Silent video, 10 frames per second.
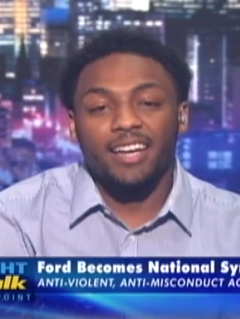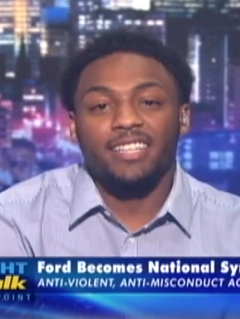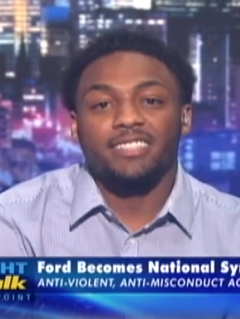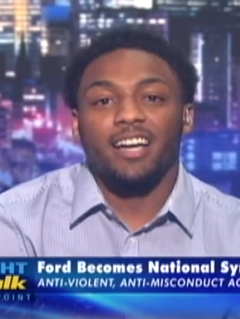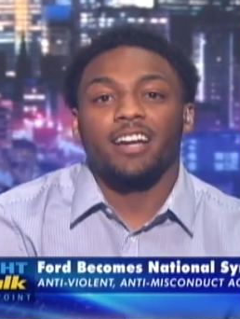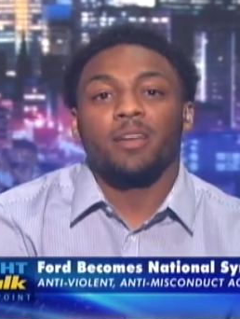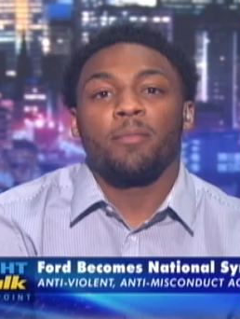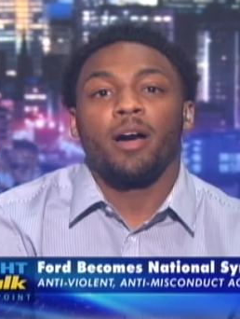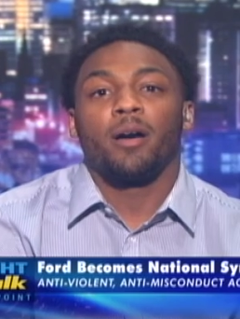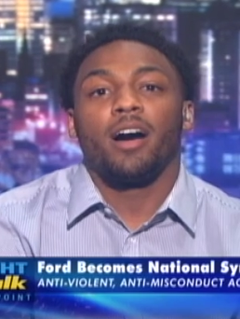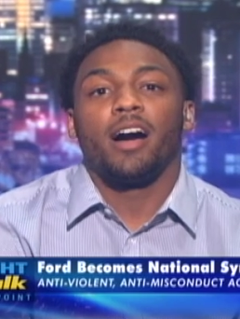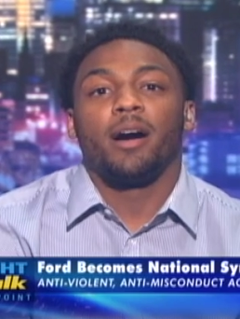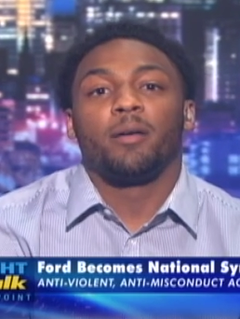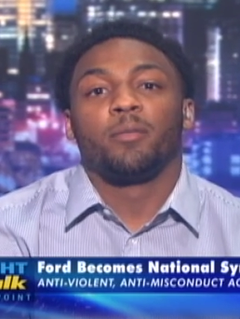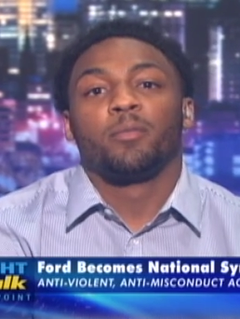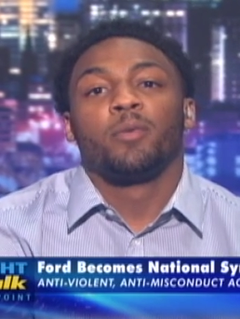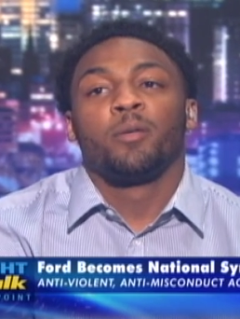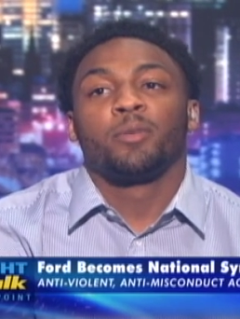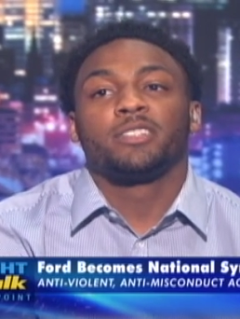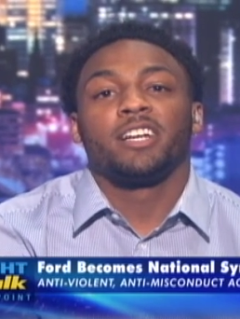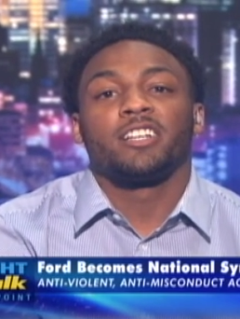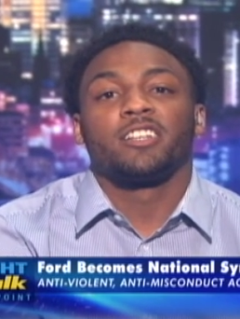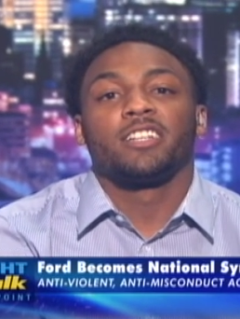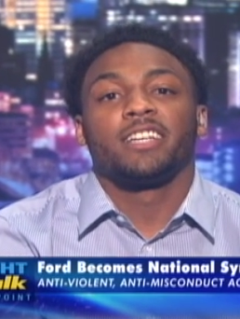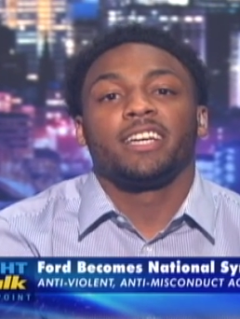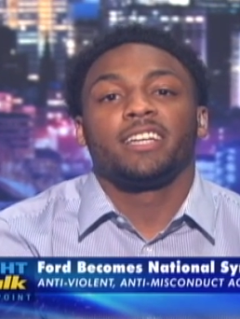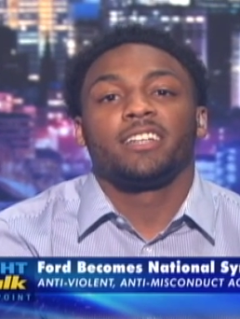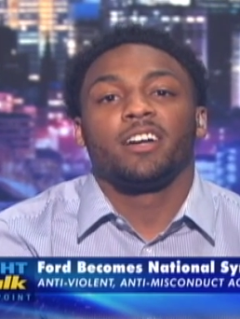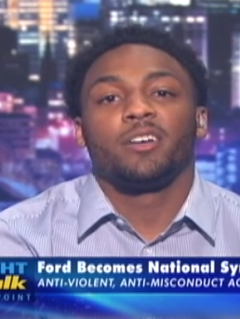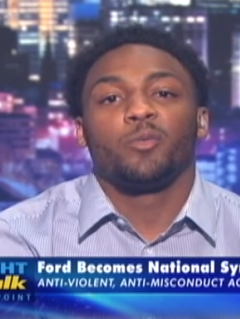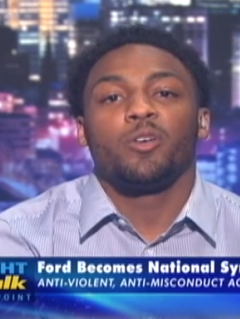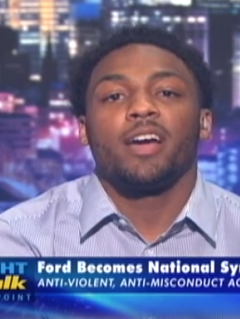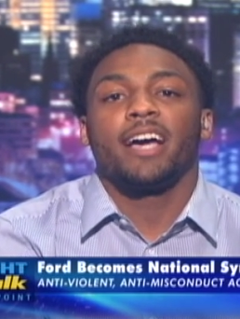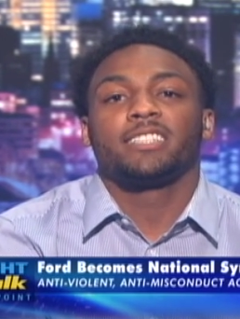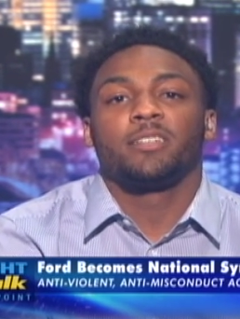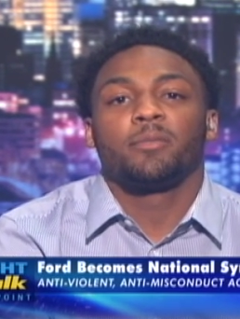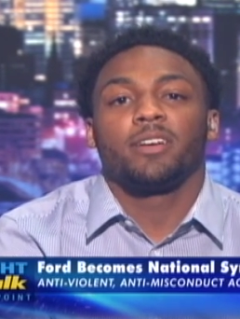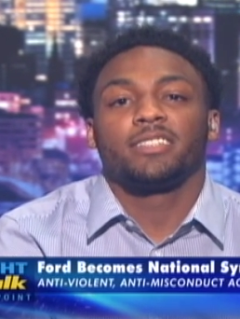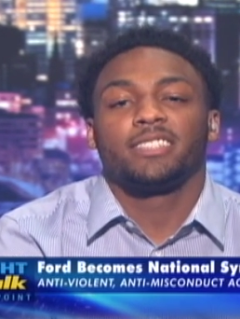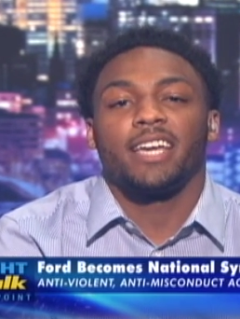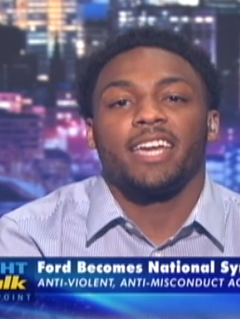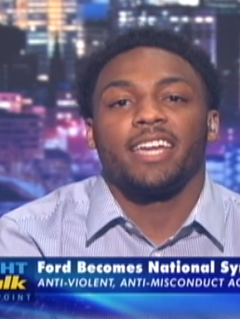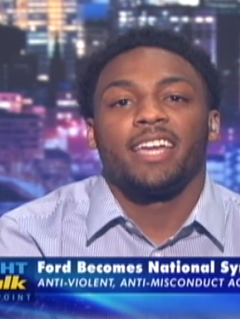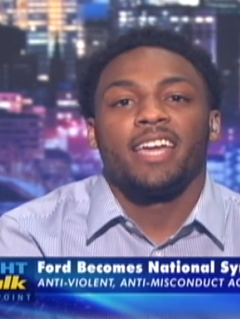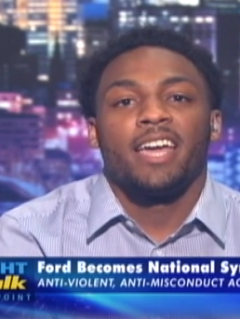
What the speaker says: is talking about particularly the warrant has to say